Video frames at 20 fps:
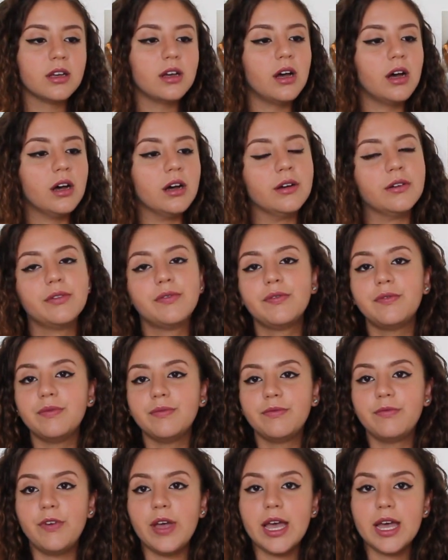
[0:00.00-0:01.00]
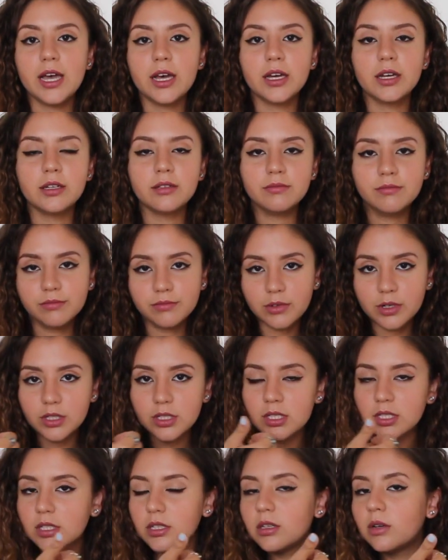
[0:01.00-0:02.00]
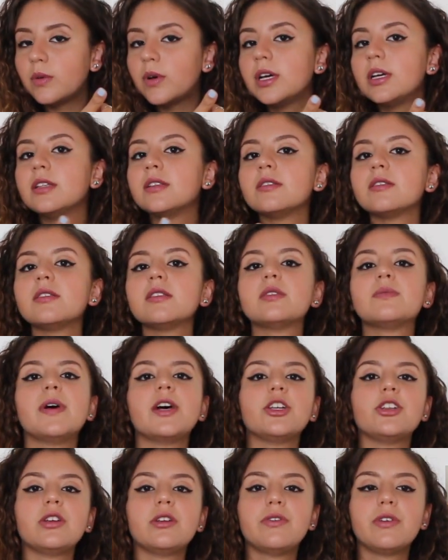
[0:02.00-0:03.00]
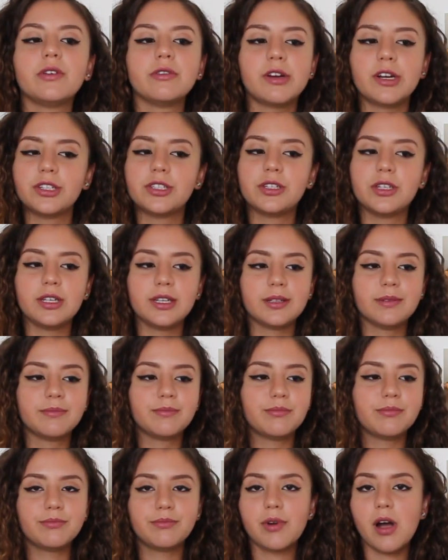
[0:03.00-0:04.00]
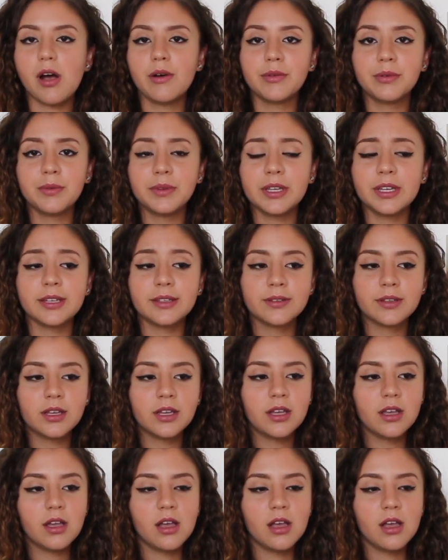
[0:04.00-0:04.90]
fan, one of those little ones, especially if you're rushing, probably.